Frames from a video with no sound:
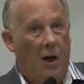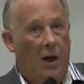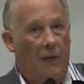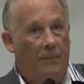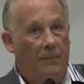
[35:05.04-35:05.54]

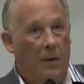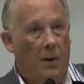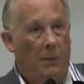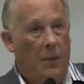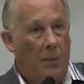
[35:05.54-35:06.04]

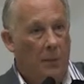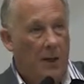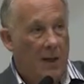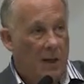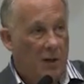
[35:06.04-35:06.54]

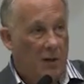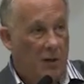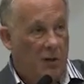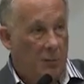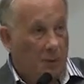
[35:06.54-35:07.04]

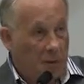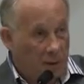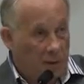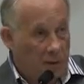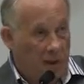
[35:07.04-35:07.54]
publications,
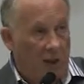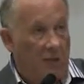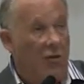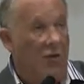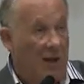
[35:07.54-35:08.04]
particularly
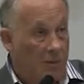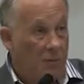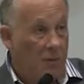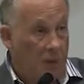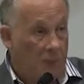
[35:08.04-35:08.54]
in the
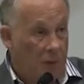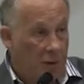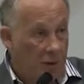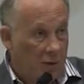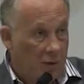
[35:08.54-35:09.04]
STEM
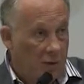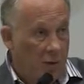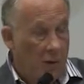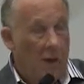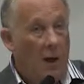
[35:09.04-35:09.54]

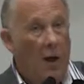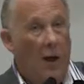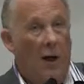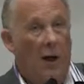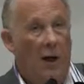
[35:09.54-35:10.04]
subjects,
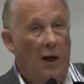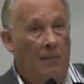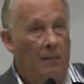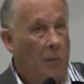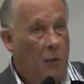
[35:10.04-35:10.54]

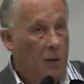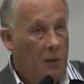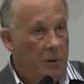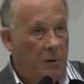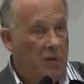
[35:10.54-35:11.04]

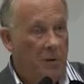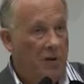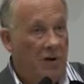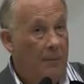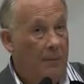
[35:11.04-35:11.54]
although
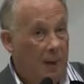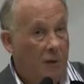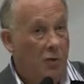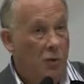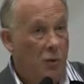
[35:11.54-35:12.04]
the same
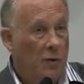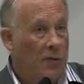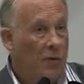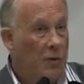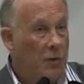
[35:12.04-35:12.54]
is
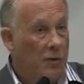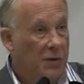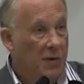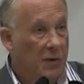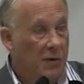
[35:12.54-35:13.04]
true for
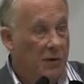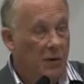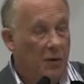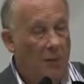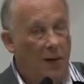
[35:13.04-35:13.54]
social
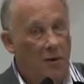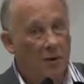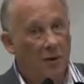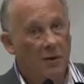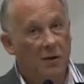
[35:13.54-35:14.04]
sciences and
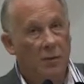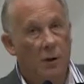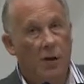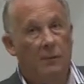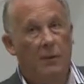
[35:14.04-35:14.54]
humanities as
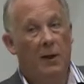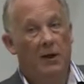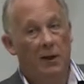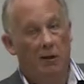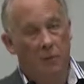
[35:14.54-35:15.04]
well,
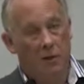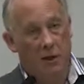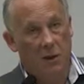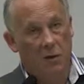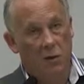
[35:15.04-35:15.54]
but I think it's
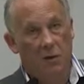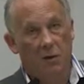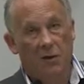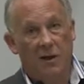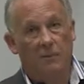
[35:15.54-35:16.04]
particularly
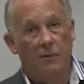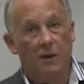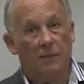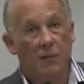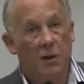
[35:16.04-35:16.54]
true of the STEM
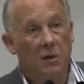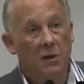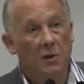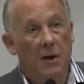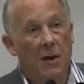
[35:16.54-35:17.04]

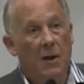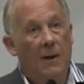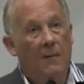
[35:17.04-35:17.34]
subjects.